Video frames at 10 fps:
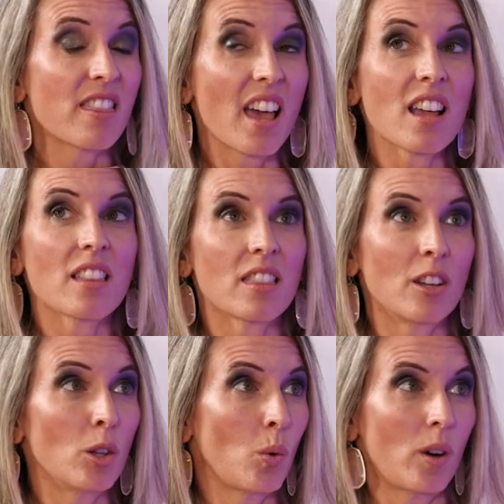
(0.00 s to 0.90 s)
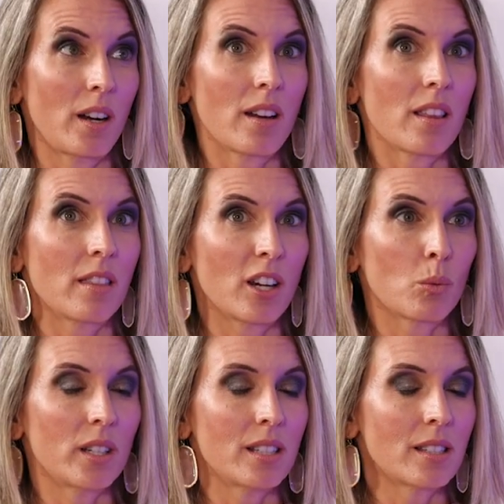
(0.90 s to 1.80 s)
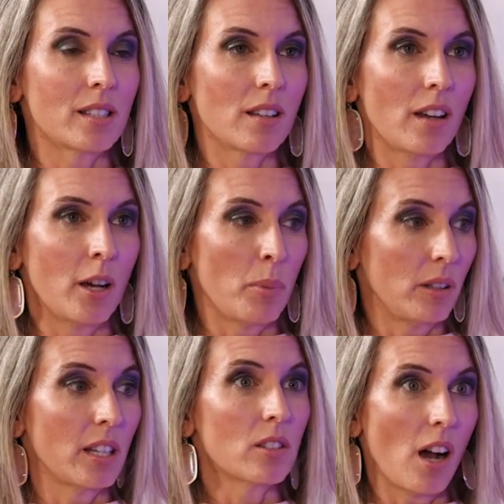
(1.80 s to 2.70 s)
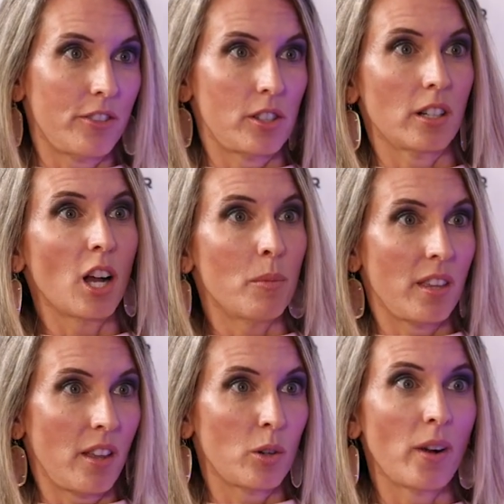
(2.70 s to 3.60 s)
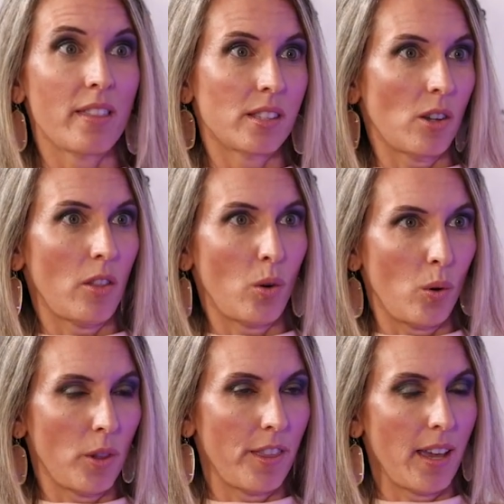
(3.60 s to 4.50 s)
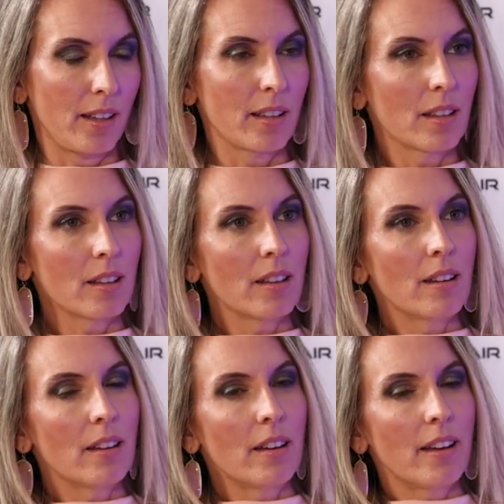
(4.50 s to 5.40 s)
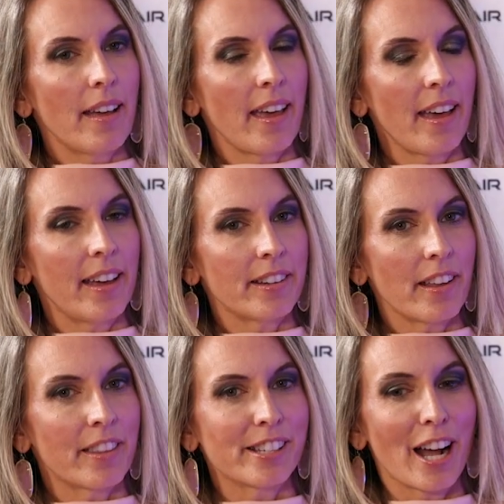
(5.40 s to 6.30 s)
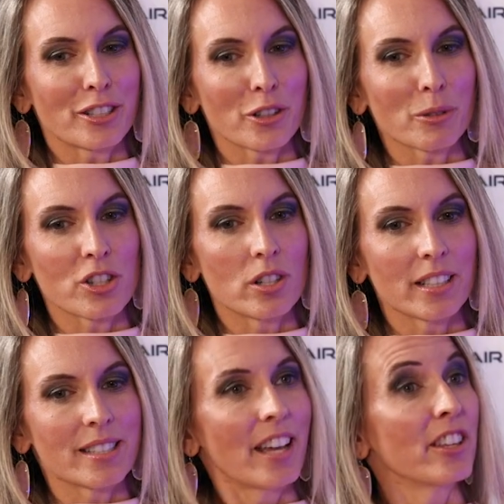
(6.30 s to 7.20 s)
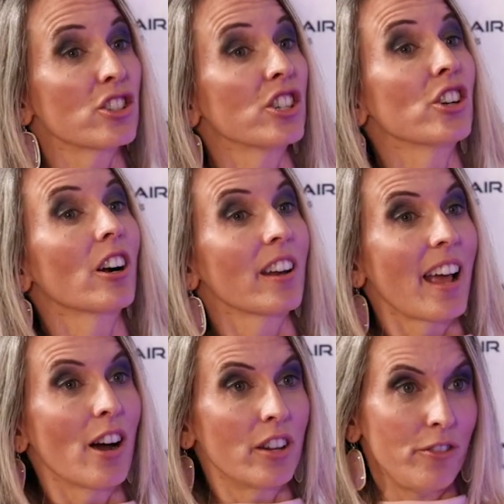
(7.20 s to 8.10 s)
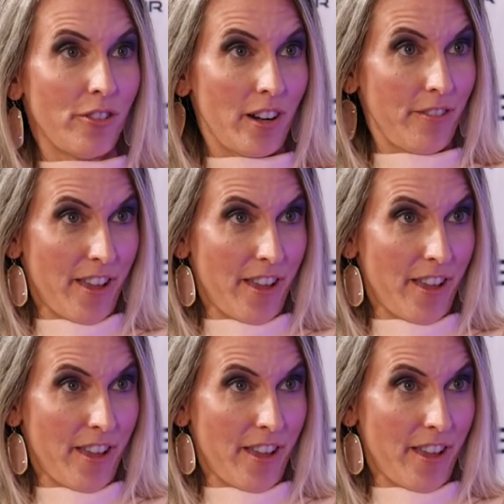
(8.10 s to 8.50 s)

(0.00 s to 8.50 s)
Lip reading: Thank the Lord, there was a police officer coming the other way that saw the whole thing. And the doctor originally said that she darted out in front of